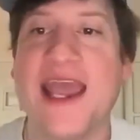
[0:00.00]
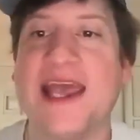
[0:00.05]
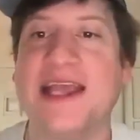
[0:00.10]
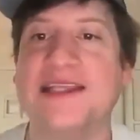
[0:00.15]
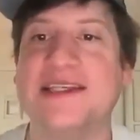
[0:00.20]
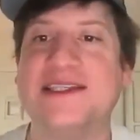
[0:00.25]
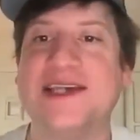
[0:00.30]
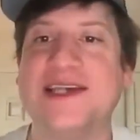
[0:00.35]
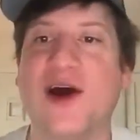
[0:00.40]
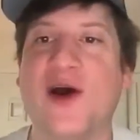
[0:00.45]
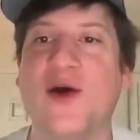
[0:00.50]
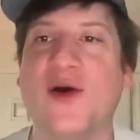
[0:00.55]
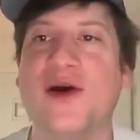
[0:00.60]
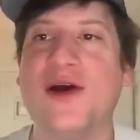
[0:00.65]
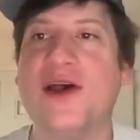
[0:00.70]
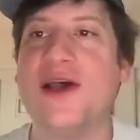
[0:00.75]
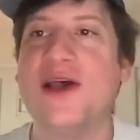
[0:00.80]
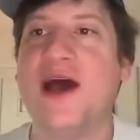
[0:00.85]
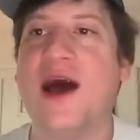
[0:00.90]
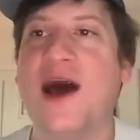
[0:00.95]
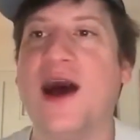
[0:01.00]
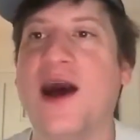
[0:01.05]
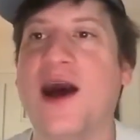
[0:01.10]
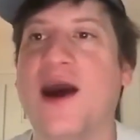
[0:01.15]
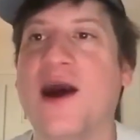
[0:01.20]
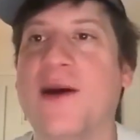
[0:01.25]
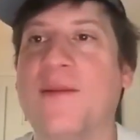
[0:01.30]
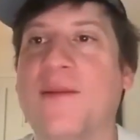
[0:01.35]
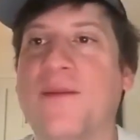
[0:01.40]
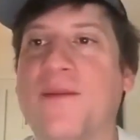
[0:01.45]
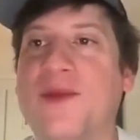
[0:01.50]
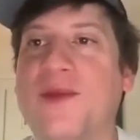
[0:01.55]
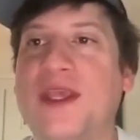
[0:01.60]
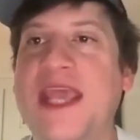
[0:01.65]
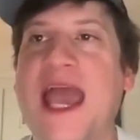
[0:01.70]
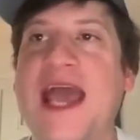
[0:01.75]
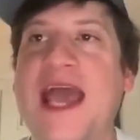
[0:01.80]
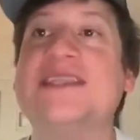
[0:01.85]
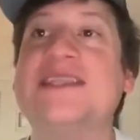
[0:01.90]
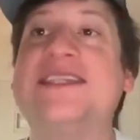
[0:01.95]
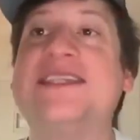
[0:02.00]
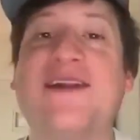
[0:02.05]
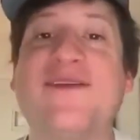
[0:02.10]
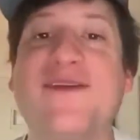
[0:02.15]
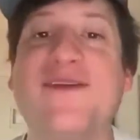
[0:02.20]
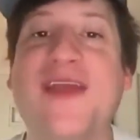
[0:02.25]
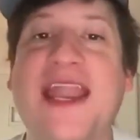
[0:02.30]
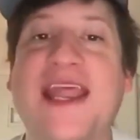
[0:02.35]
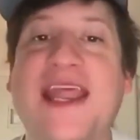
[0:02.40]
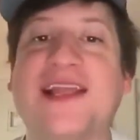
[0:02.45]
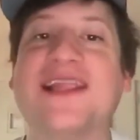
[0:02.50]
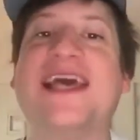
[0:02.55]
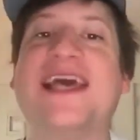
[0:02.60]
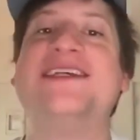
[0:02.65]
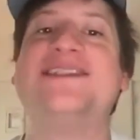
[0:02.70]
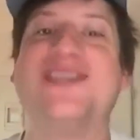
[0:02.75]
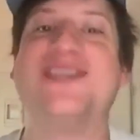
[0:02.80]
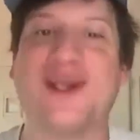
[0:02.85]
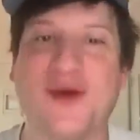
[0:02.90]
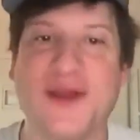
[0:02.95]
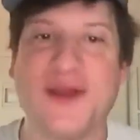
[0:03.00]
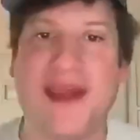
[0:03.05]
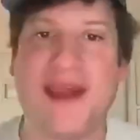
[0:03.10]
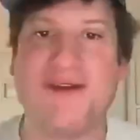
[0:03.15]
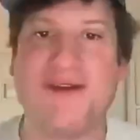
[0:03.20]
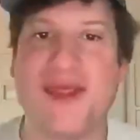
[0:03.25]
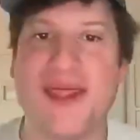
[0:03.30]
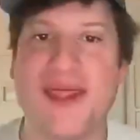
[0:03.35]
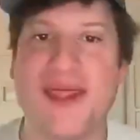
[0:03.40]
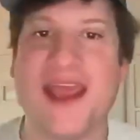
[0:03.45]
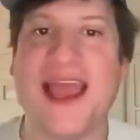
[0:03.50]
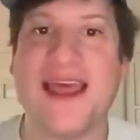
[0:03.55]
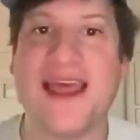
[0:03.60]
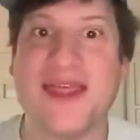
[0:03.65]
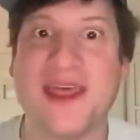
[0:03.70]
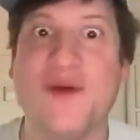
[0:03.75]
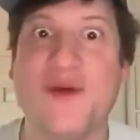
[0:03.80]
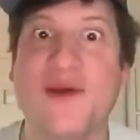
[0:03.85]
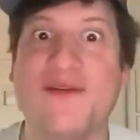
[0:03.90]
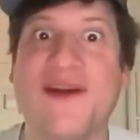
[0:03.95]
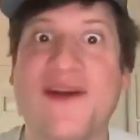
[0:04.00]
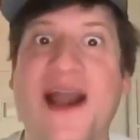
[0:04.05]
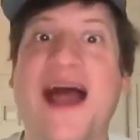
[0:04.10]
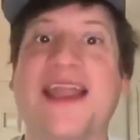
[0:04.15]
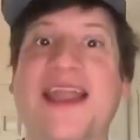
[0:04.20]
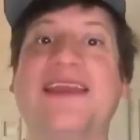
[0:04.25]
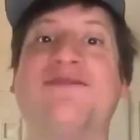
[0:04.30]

And so, um, yeah, instead of getting lazier with everything, I think we've gotten